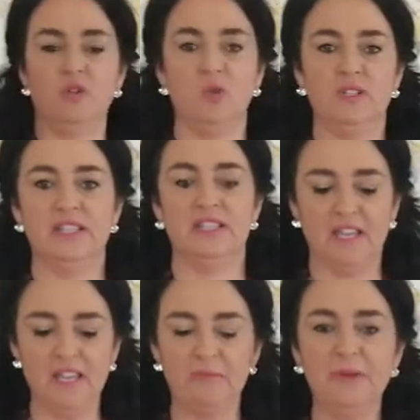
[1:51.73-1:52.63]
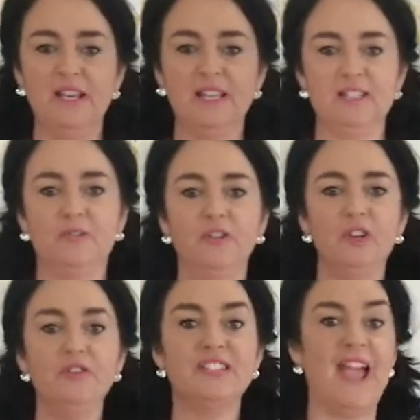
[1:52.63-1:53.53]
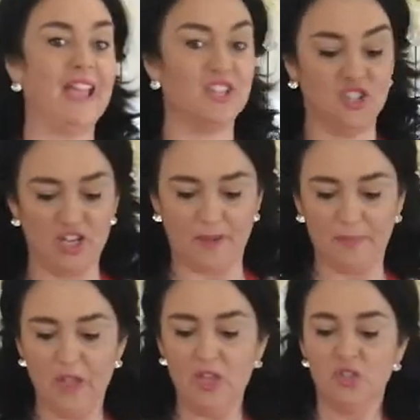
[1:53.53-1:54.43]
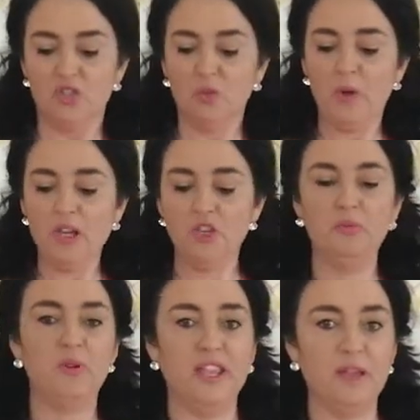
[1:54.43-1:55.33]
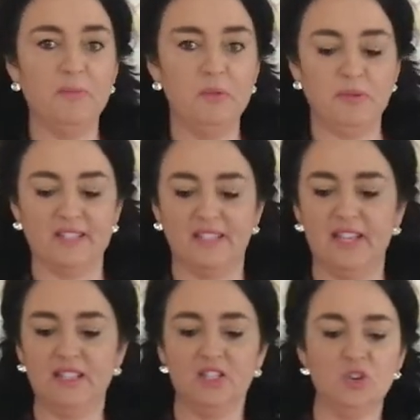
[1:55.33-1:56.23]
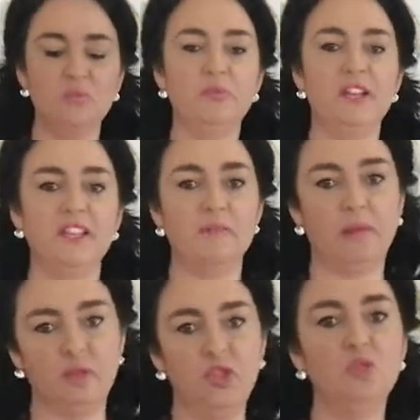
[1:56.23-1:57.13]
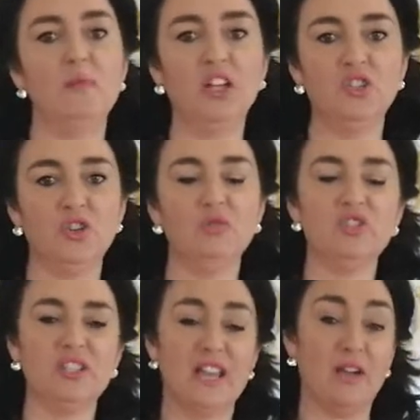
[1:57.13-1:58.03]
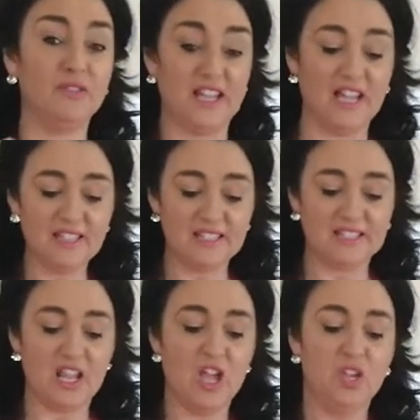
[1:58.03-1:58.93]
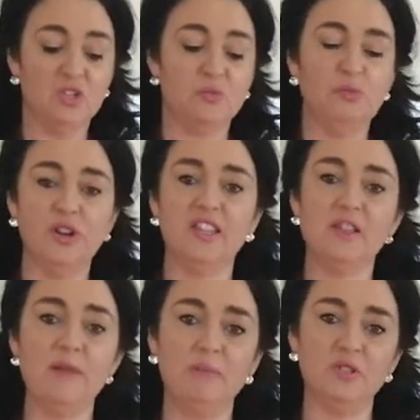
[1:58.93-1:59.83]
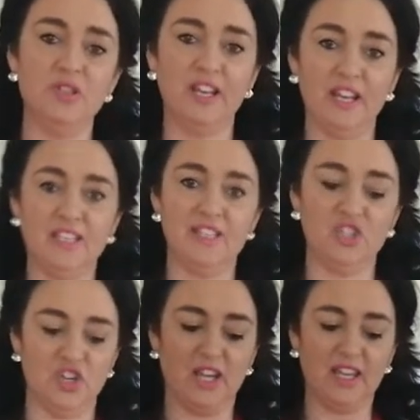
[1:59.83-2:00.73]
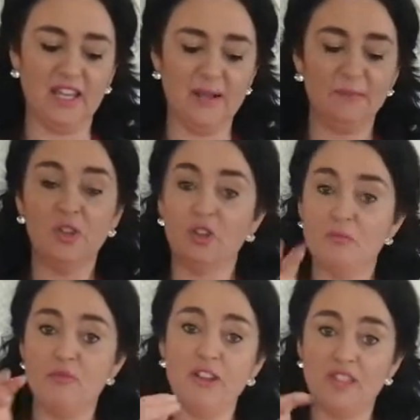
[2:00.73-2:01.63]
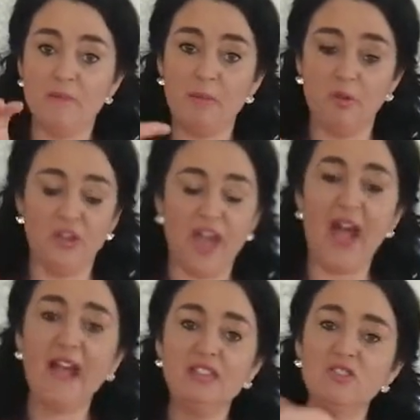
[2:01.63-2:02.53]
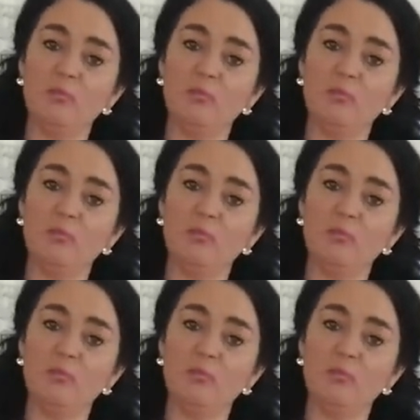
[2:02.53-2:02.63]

Road is to keeping it full of texture. So when you break up your biscuits, don't break them up too much or you'll just have dust. So break them up so they're nice and chunky. You can break them up with your hand